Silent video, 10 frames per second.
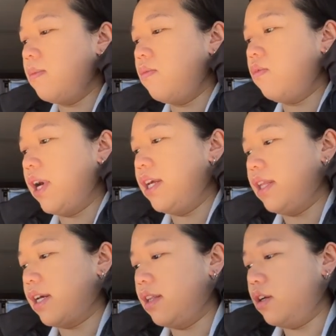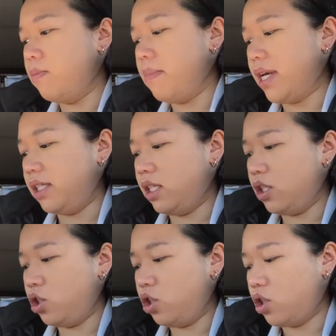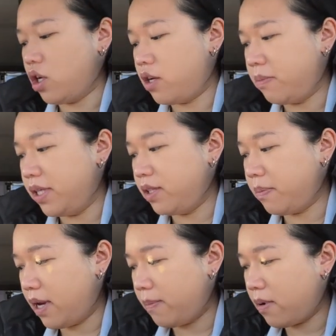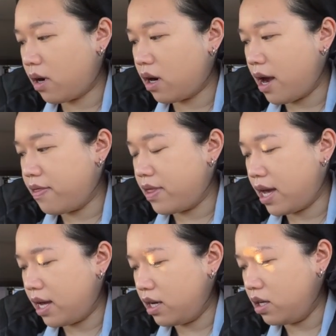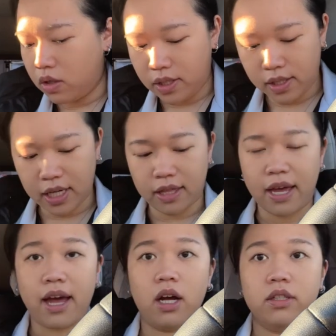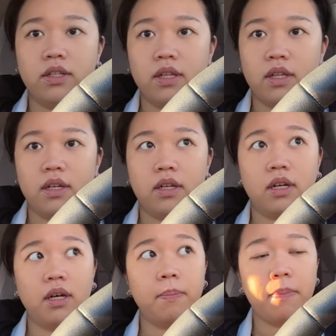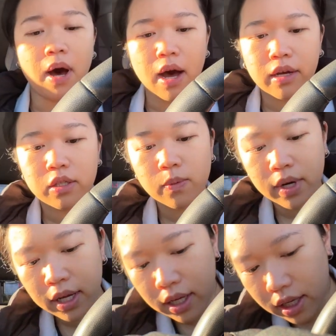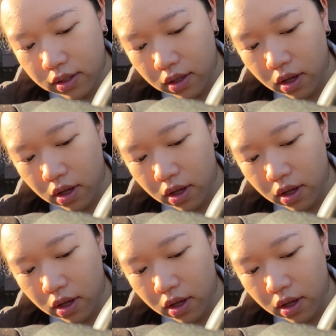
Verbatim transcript: write like a little message on a piece of paper and then stick that onto the box when I get to the